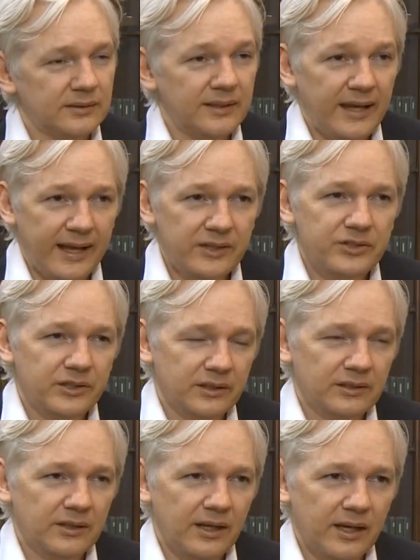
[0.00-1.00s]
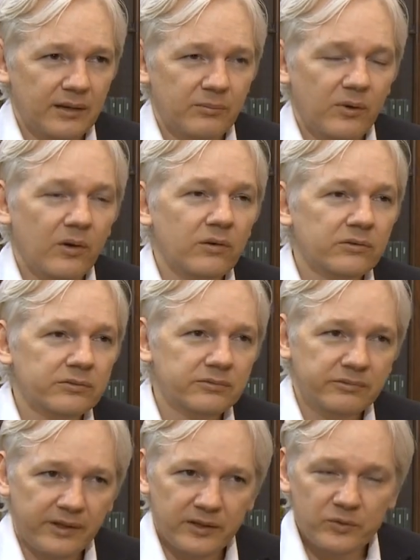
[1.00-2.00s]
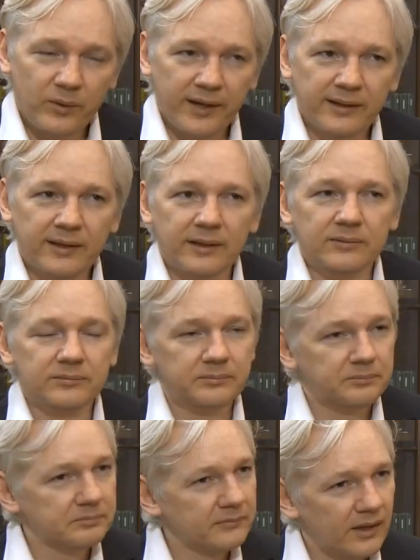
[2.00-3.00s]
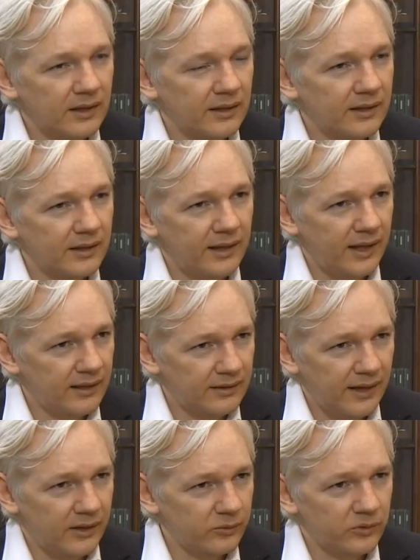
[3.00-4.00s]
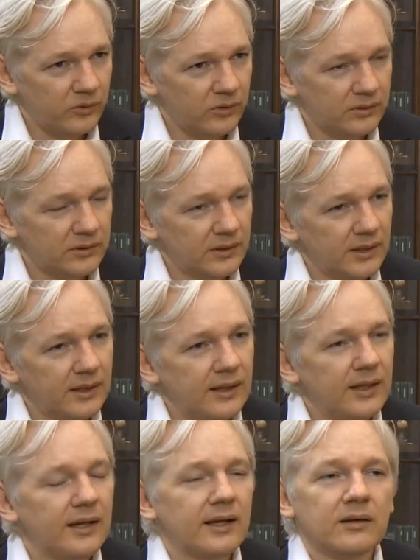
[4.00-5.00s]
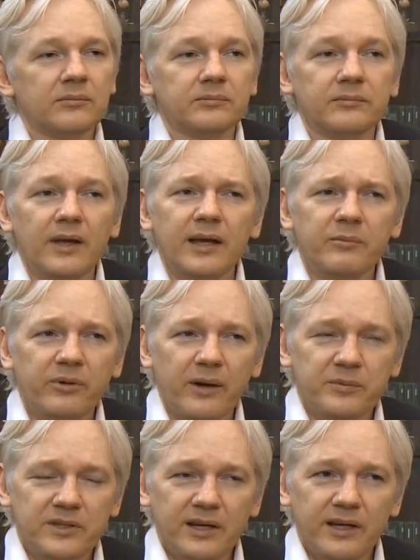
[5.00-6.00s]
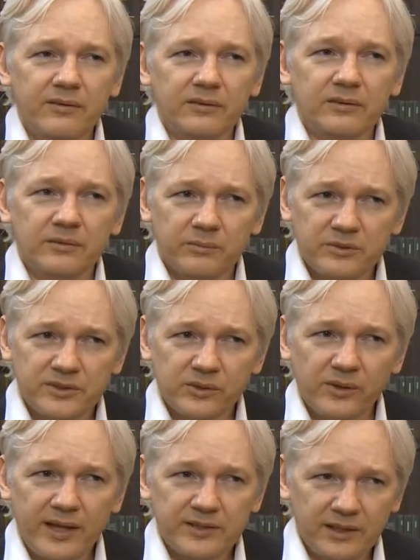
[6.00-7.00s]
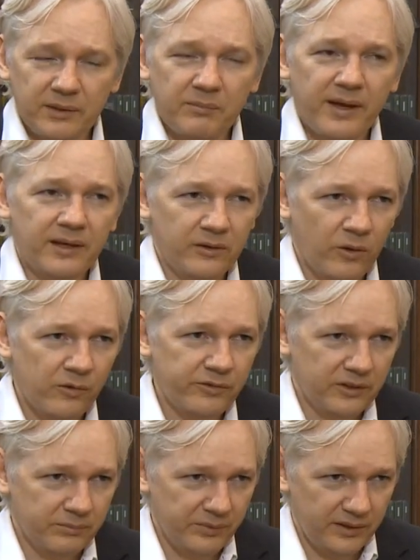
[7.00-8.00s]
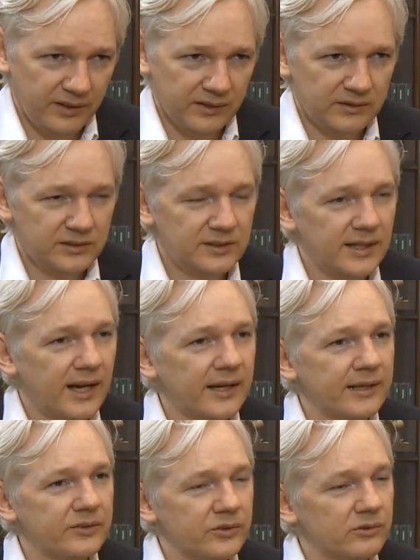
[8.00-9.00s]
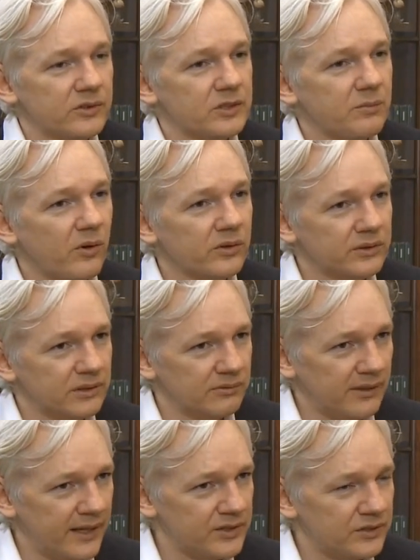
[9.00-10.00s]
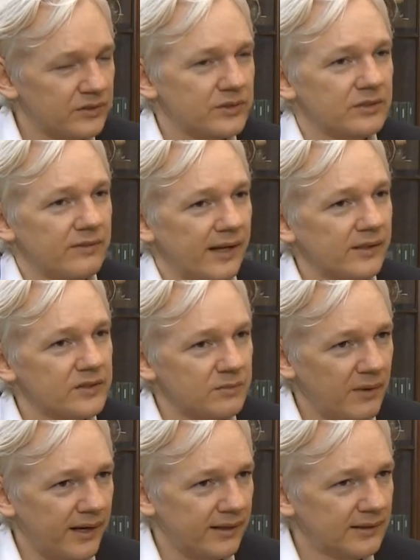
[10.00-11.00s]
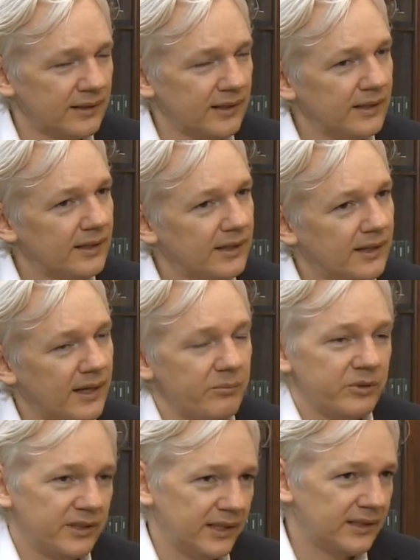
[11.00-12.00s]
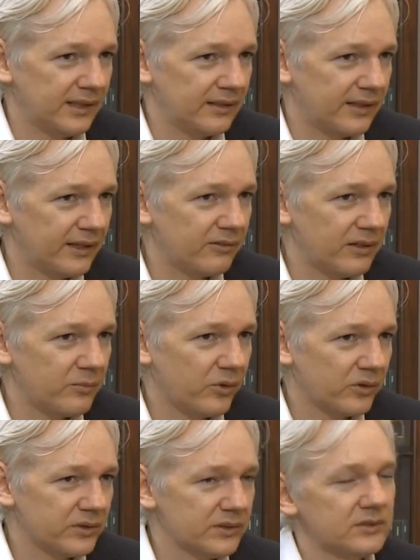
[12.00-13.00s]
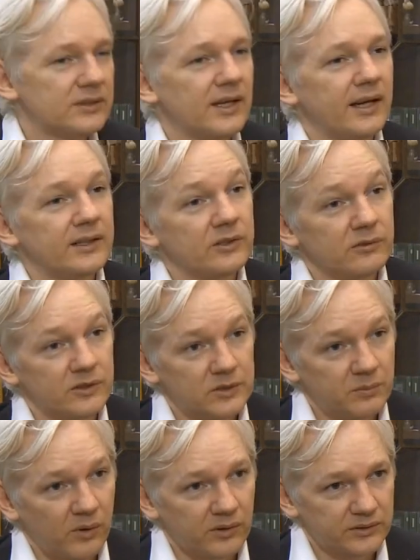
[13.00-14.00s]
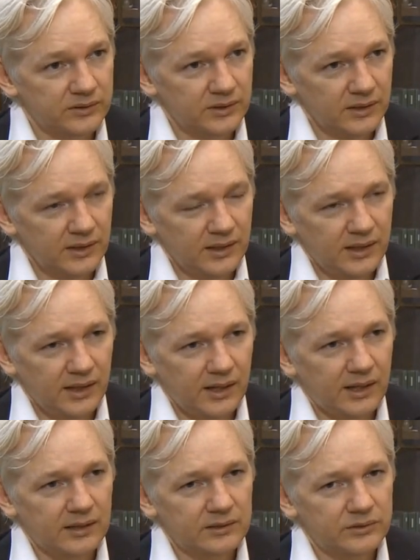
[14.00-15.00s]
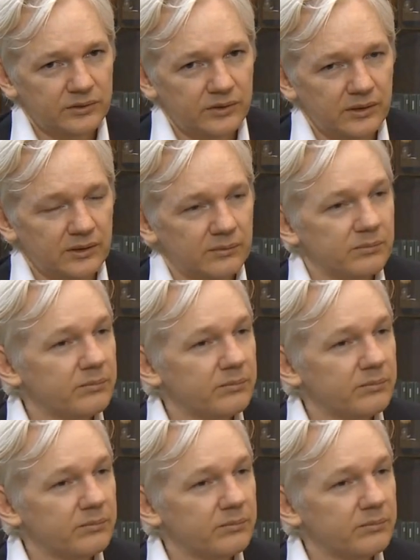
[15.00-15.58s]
nature of Venezuela, Ecuador, And perhaps now even Brazil hasn't yet made an offer, but it's starting to respond in relation to the surveillance matter and protecting Glenn Greenwald. It's starting to respond to the